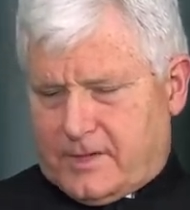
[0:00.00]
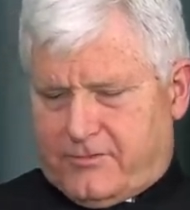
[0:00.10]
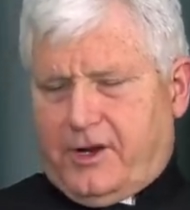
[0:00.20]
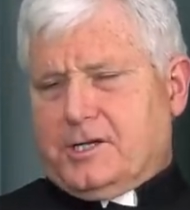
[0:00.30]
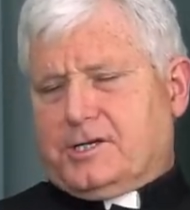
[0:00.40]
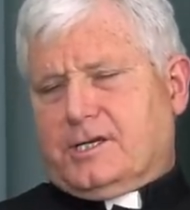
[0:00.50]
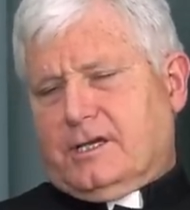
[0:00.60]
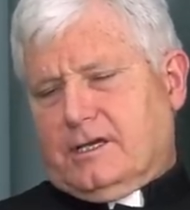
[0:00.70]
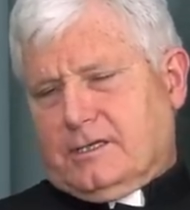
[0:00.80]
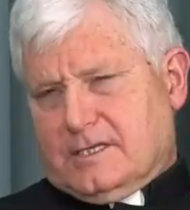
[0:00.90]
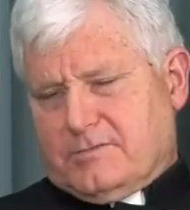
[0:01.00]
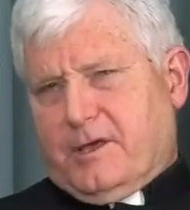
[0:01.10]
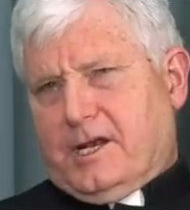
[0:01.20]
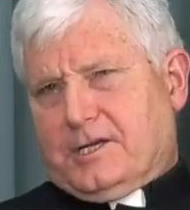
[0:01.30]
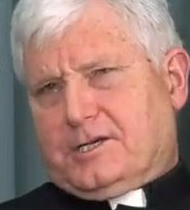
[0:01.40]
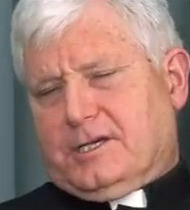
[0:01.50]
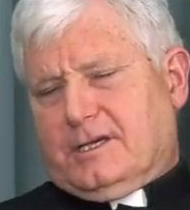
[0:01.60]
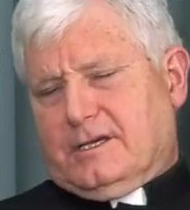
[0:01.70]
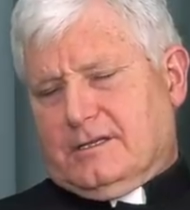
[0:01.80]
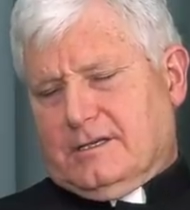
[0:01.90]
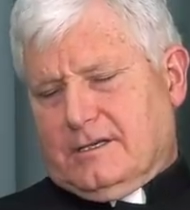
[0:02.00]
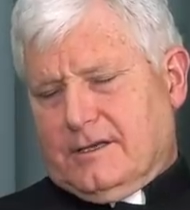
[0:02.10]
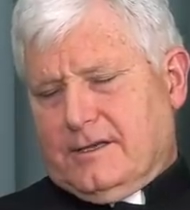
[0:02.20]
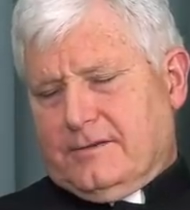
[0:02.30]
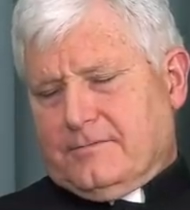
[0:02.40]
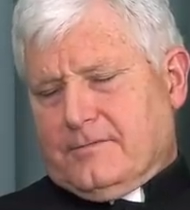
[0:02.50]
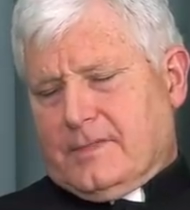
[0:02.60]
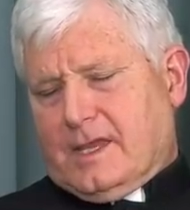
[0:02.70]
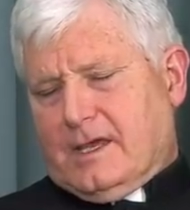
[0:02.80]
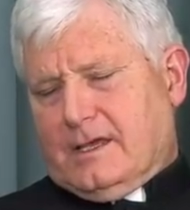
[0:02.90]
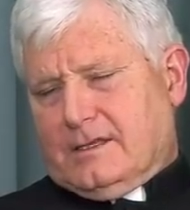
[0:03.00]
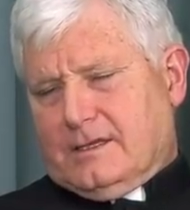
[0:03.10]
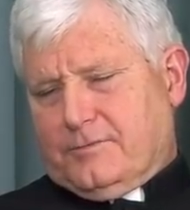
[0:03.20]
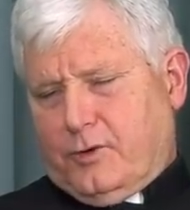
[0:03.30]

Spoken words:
French king and the Spanish king and the